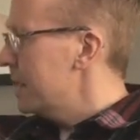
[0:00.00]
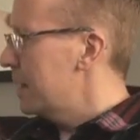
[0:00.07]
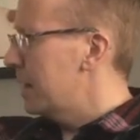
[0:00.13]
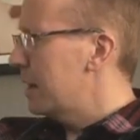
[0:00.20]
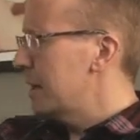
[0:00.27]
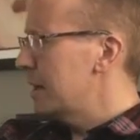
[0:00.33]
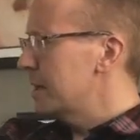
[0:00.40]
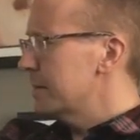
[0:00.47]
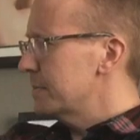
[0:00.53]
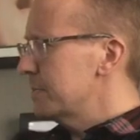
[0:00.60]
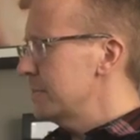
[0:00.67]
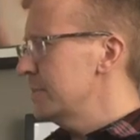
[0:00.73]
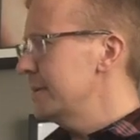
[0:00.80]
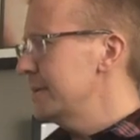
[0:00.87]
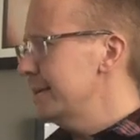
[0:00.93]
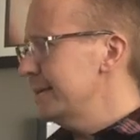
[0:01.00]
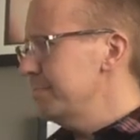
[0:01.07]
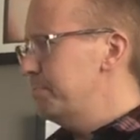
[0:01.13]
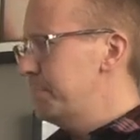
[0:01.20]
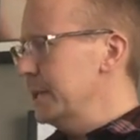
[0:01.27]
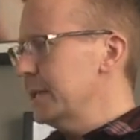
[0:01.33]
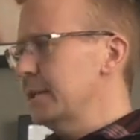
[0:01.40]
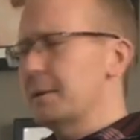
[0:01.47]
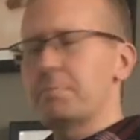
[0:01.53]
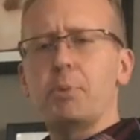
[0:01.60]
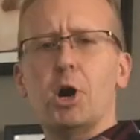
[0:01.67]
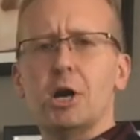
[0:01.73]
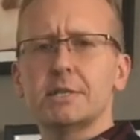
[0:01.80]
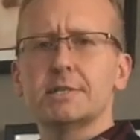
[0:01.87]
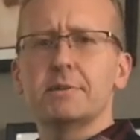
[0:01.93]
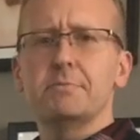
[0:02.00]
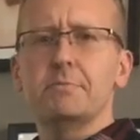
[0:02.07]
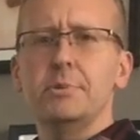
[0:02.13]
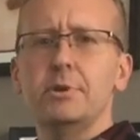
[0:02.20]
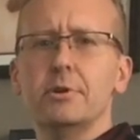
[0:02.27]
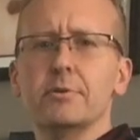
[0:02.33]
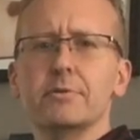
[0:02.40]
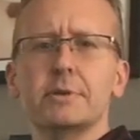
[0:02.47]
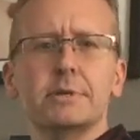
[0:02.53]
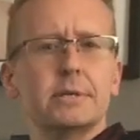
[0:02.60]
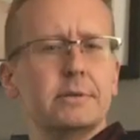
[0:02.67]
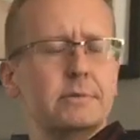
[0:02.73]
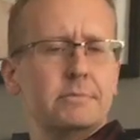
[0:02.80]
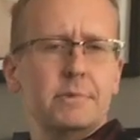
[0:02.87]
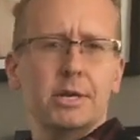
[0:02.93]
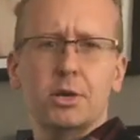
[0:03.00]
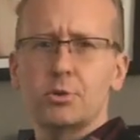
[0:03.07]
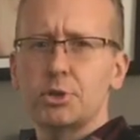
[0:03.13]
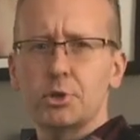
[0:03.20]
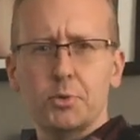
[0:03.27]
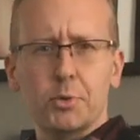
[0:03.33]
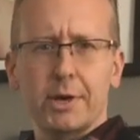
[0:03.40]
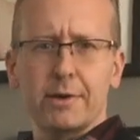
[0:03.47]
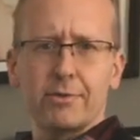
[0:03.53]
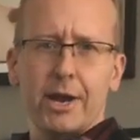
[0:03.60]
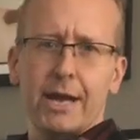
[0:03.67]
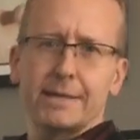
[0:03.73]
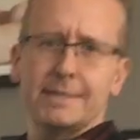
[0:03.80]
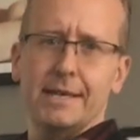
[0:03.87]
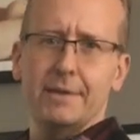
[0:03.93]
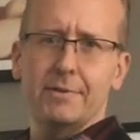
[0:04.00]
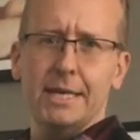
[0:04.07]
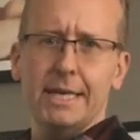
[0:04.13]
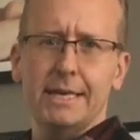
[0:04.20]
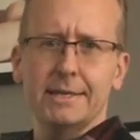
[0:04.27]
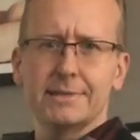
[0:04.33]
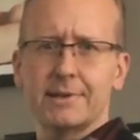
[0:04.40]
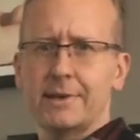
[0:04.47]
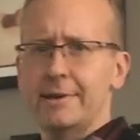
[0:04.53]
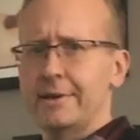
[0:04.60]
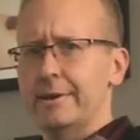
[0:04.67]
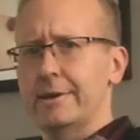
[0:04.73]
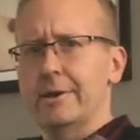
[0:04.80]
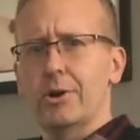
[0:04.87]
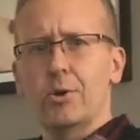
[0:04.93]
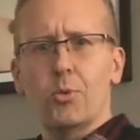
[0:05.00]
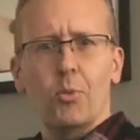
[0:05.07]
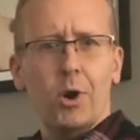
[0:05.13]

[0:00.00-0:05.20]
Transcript: Uh, building a positive mood, you know, doing whatever activities, you know,